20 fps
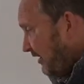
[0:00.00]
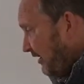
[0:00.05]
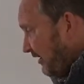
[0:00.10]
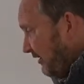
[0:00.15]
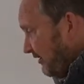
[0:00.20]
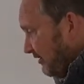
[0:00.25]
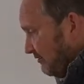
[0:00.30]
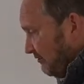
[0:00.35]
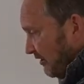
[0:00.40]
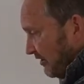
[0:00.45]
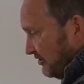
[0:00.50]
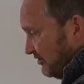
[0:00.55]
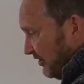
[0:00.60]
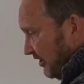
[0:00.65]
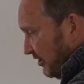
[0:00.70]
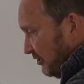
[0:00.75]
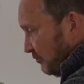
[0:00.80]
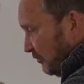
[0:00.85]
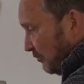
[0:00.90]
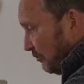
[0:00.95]
The
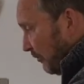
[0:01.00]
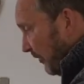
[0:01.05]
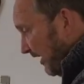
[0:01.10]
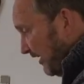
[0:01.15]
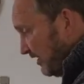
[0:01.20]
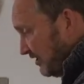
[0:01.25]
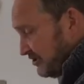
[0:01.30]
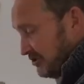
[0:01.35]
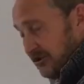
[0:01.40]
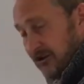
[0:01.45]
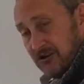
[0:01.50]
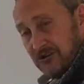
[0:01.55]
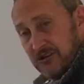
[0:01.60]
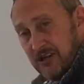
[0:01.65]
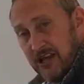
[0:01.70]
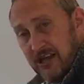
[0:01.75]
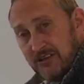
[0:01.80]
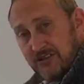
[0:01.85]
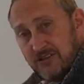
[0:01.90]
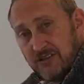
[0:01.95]
trustees will manage those
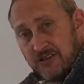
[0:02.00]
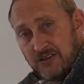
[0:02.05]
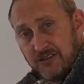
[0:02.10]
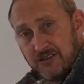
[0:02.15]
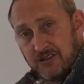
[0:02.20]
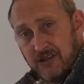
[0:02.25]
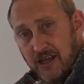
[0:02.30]
assets,